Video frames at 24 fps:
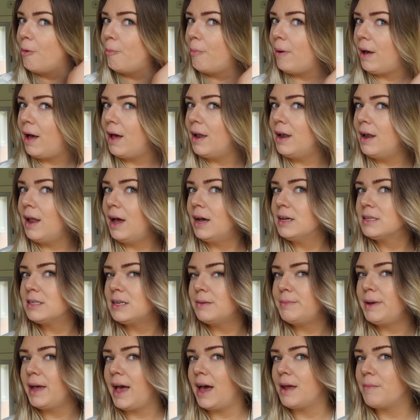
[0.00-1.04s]
but last
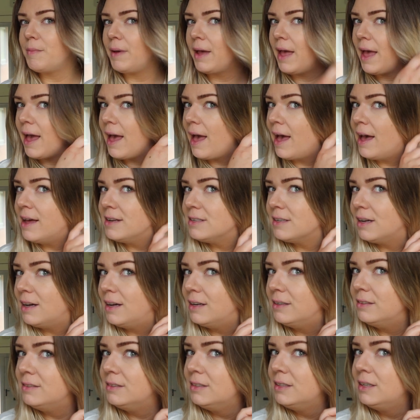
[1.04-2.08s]
time I had my hair
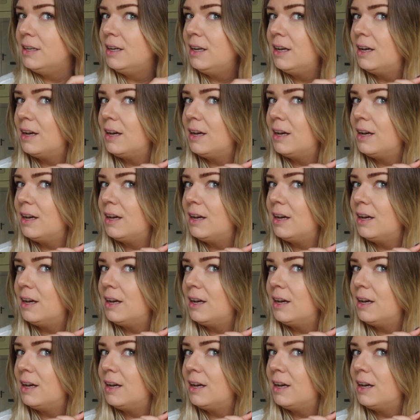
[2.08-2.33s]
done,